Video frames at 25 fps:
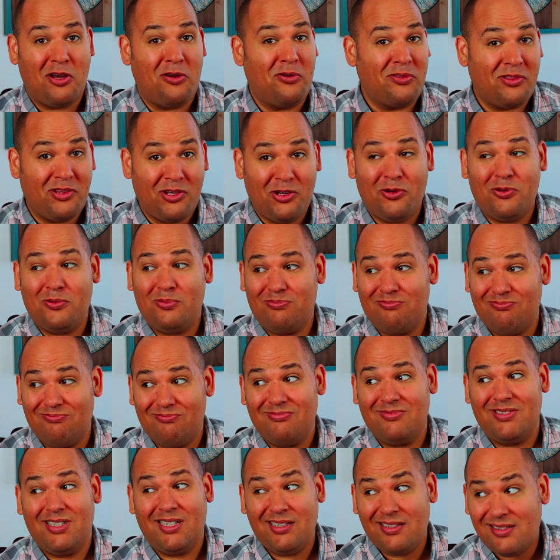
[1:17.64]
Although,
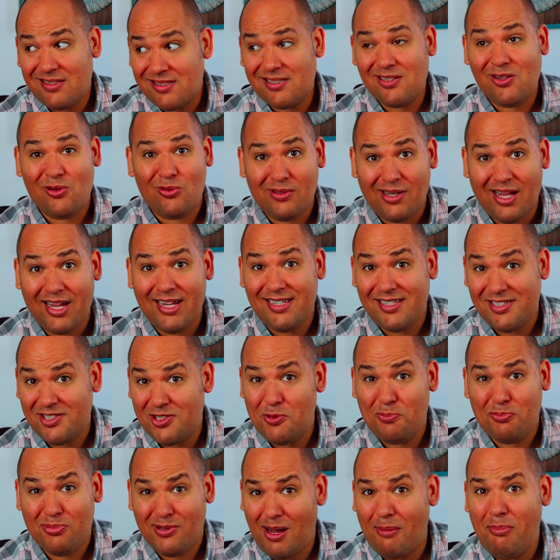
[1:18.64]
it's so nice
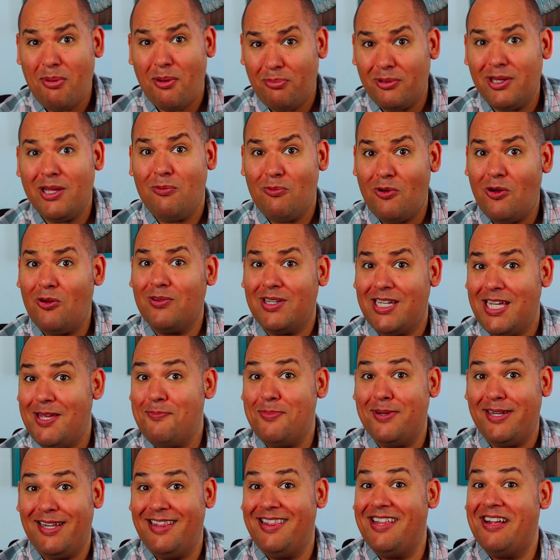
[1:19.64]
you probably won't
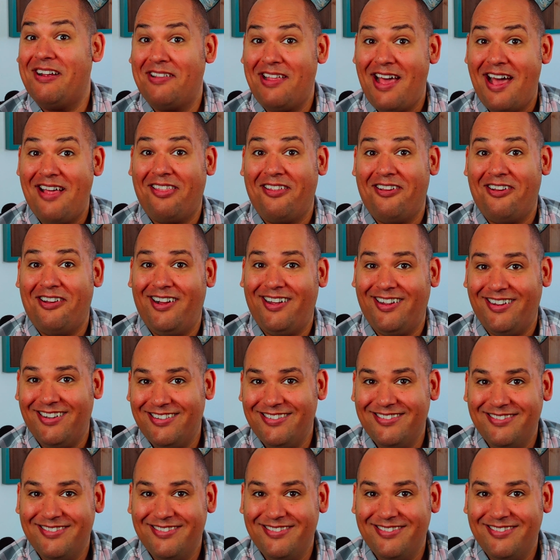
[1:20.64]
keep it in there that long.